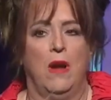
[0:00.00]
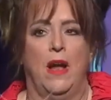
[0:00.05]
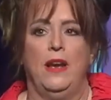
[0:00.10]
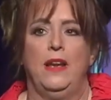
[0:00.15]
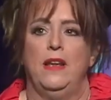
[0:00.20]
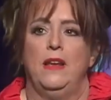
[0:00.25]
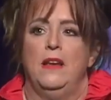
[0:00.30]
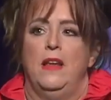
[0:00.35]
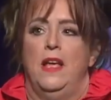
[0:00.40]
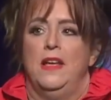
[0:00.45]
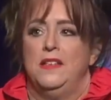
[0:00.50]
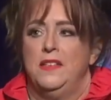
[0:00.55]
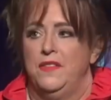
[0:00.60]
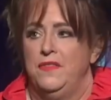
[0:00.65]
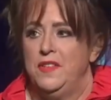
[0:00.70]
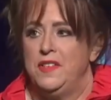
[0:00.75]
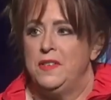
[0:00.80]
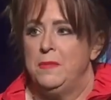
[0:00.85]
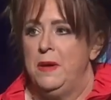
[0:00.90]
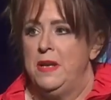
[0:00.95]
Write it
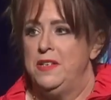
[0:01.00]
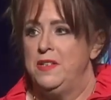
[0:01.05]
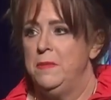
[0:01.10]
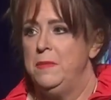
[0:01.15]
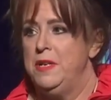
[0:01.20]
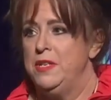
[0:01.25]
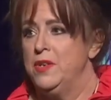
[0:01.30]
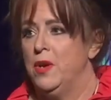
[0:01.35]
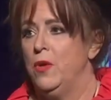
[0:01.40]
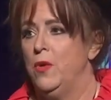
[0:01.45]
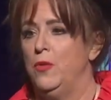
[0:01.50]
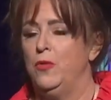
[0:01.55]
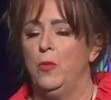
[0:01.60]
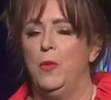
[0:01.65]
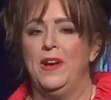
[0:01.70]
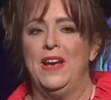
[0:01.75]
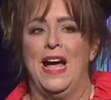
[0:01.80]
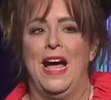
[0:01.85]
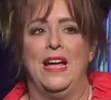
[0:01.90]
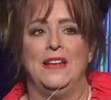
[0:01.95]
as if it's meant to be
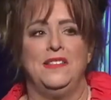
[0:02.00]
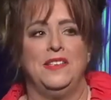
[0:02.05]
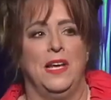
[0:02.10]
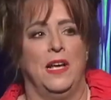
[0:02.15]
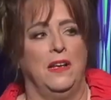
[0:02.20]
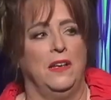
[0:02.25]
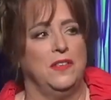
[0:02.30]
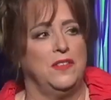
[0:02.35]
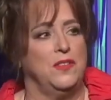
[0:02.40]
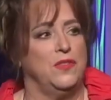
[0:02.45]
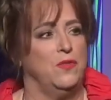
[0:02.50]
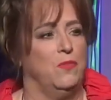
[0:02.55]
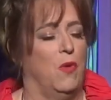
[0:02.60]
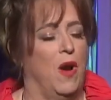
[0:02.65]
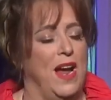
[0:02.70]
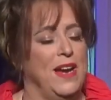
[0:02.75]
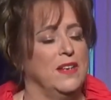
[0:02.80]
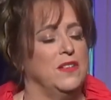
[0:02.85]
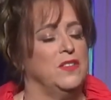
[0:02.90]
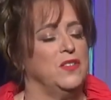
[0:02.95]
told. When I tell a,
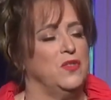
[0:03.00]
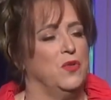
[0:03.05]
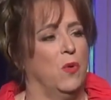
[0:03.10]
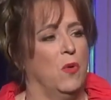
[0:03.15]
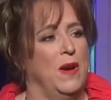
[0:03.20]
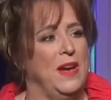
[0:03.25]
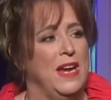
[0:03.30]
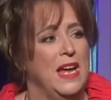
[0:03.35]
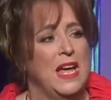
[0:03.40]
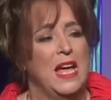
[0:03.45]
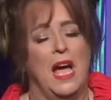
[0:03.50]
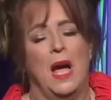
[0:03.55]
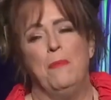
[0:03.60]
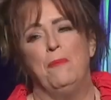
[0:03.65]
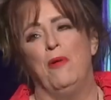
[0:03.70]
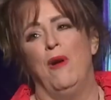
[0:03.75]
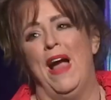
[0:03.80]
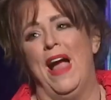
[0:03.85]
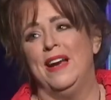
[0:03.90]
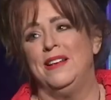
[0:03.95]
write a story,
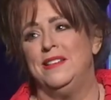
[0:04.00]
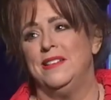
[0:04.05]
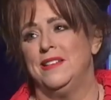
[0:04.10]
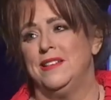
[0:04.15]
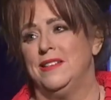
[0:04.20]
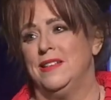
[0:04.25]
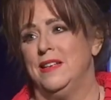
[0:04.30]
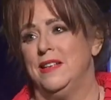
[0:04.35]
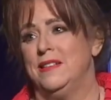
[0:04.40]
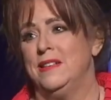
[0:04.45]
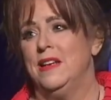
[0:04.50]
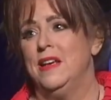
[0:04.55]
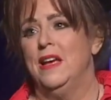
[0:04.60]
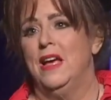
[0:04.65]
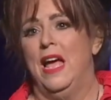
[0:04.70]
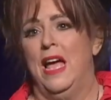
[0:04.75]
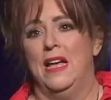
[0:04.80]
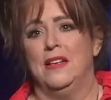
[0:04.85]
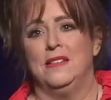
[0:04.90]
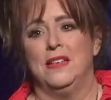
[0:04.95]
I practice it
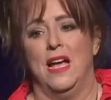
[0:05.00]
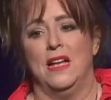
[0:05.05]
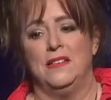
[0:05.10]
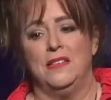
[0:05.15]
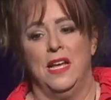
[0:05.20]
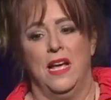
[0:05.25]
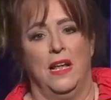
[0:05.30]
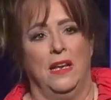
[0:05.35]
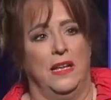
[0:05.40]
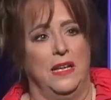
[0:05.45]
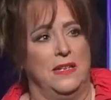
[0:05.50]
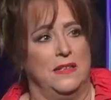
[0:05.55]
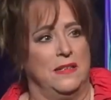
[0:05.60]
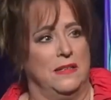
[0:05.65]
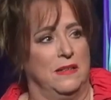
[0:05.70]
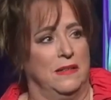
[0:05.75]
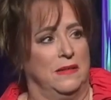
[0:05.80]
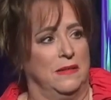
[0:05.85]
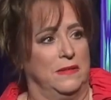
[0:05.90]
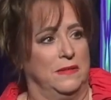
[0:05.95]
as I tell
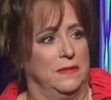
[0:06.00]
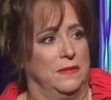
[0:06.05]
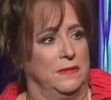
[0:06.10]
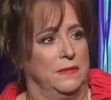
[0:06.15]
it.